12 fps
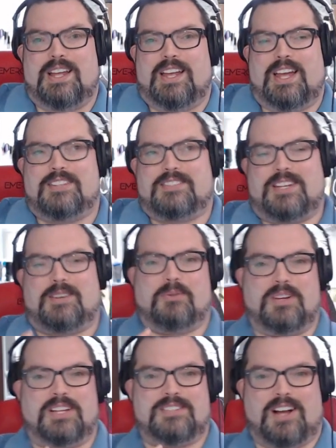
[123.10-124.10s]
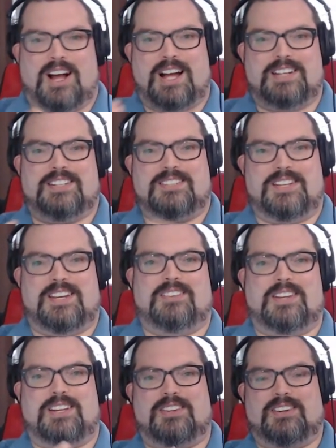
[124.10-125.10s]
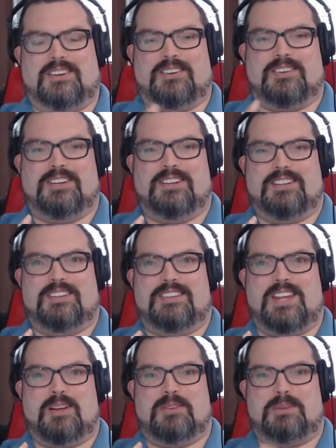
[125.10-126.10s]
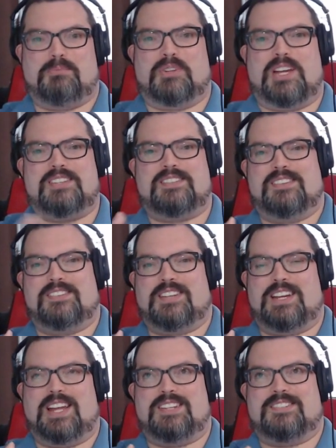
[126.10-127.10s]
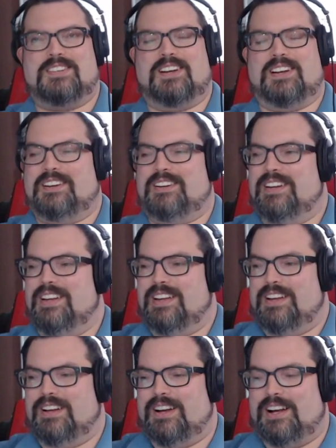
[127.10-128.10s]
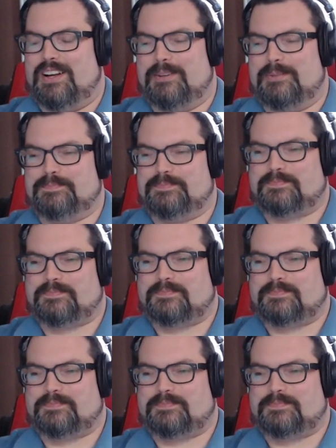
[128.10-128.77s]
and it's like it's odd to see like their you know like blazes i guess uh um